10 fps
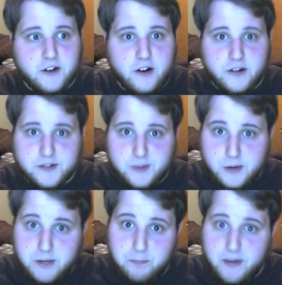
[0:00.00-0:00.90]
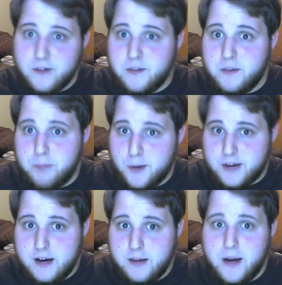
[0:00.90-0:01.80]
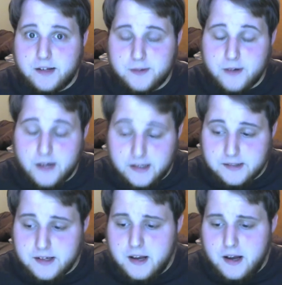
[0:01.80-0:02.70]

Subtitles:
on a screen bigger than most IMAX screens.